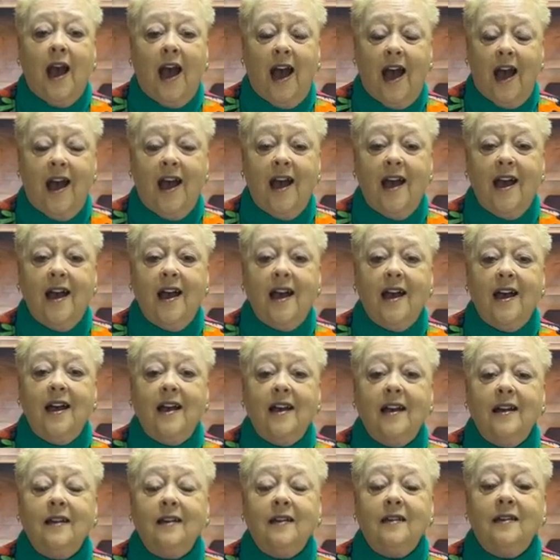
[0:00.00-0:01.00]

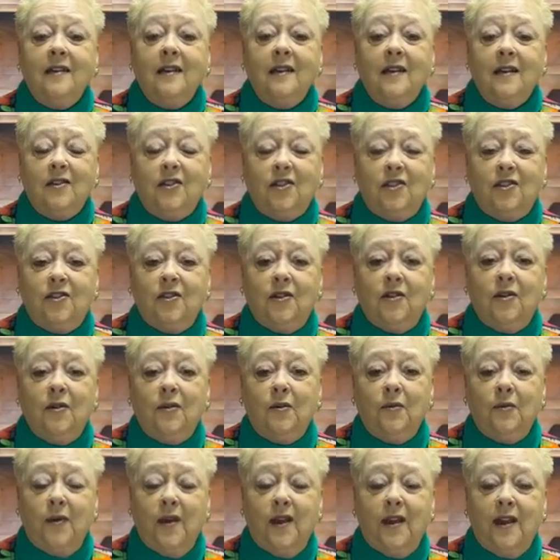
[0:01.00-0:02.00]
I
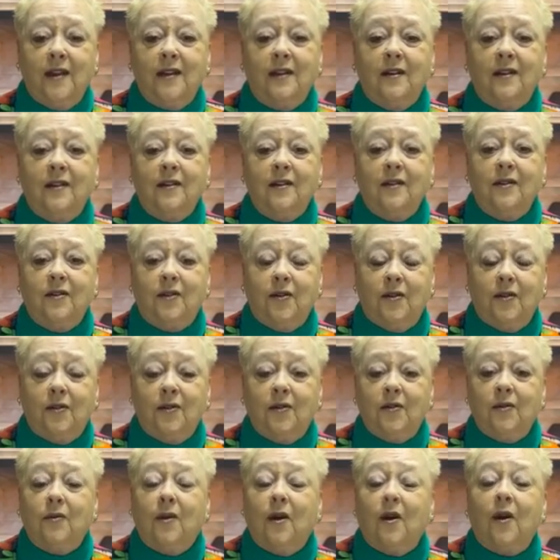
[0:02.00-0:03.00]

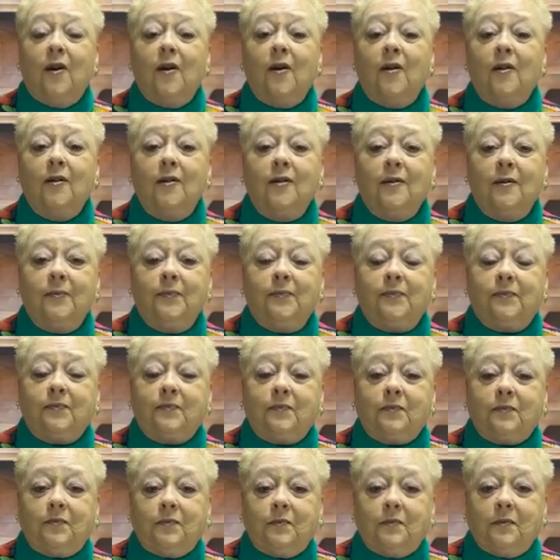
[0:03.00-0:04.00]
surrender all.
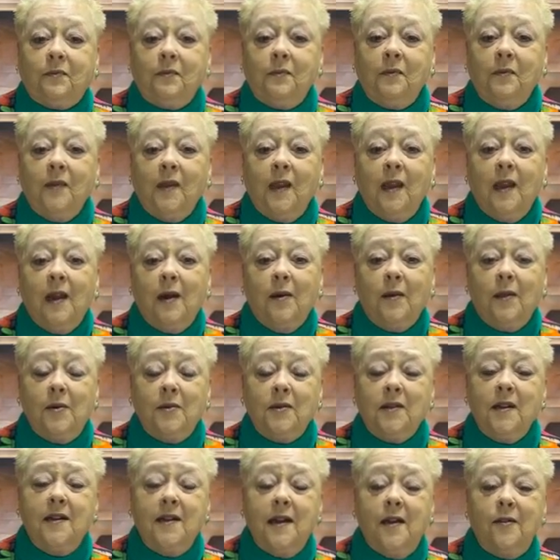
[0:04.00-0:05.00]

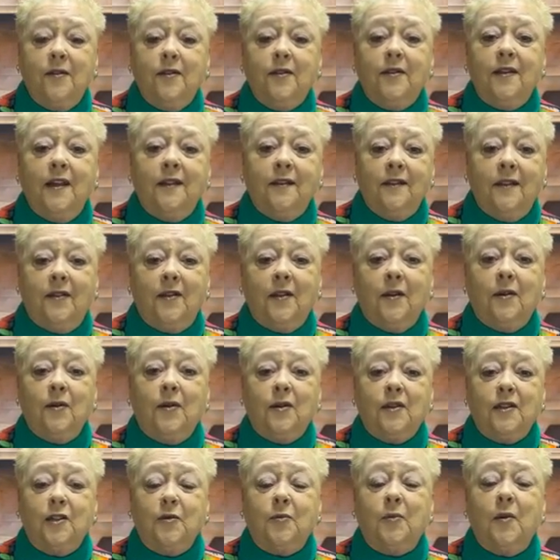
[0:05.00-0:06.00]
There's another thing that the
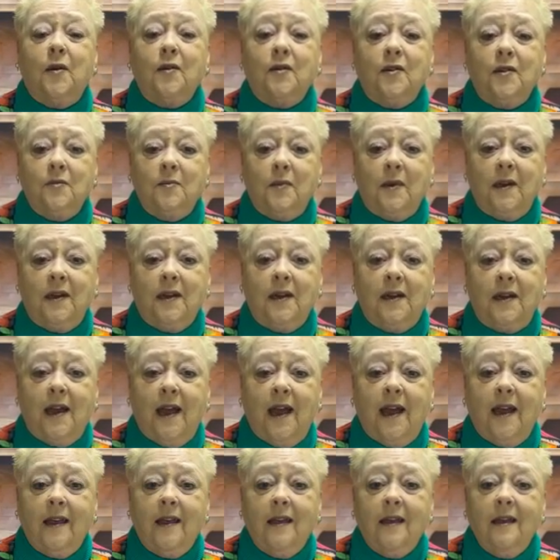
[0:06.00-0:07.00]
Lord spoke to me
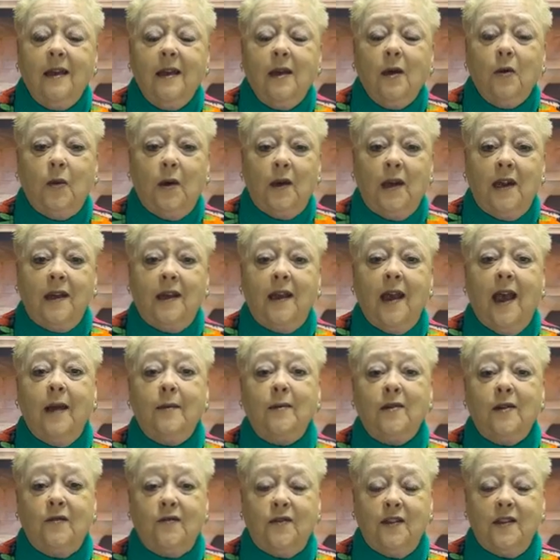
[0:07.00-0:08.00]
today when He
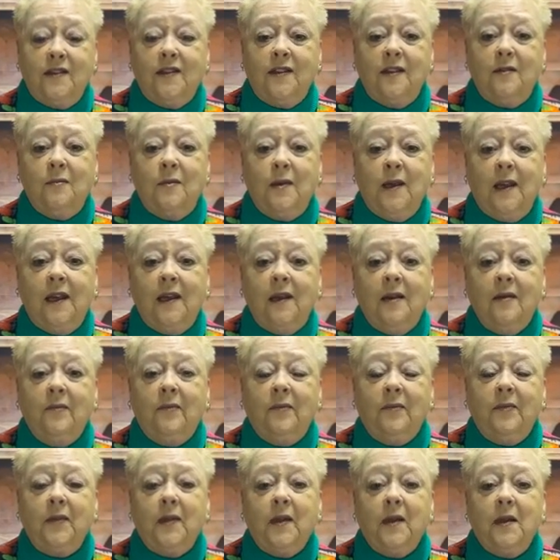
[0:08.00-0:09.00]
came to visit me.
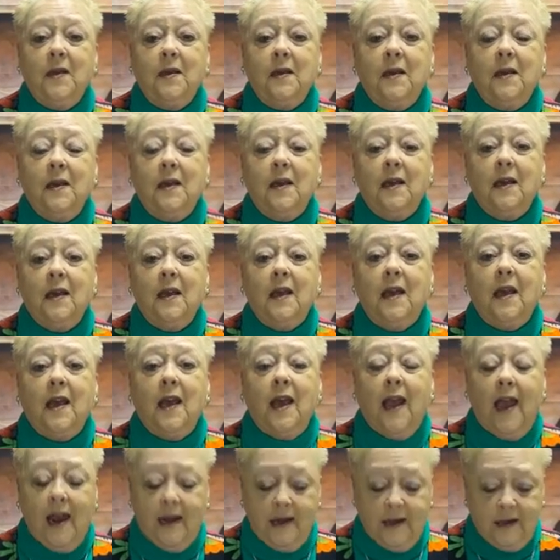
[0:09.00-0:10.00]

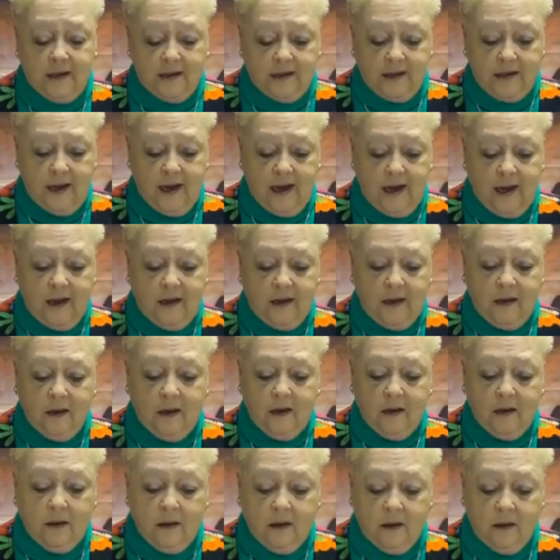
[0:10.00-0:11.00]
And He said,
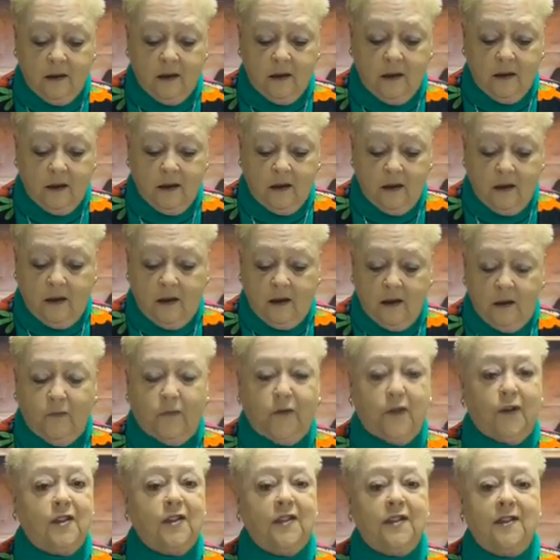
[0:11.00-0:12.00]

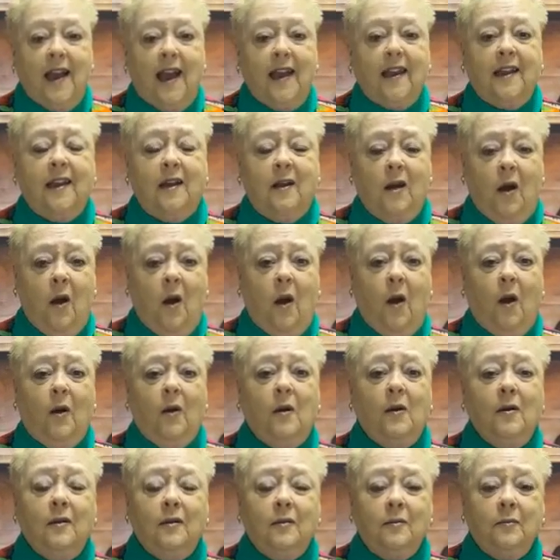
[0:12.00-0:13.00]
Forsake it
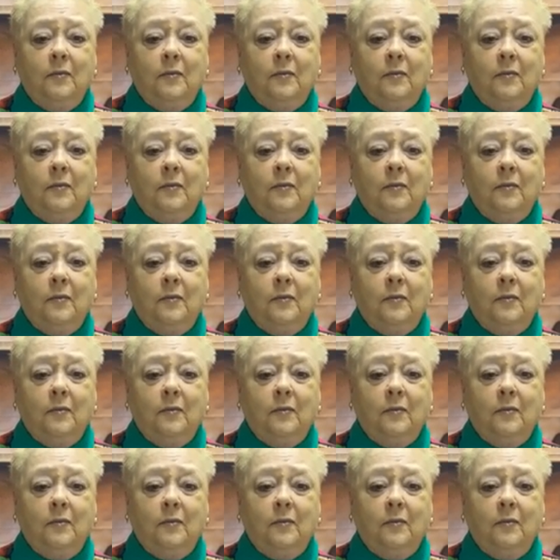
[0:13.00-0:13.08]
all.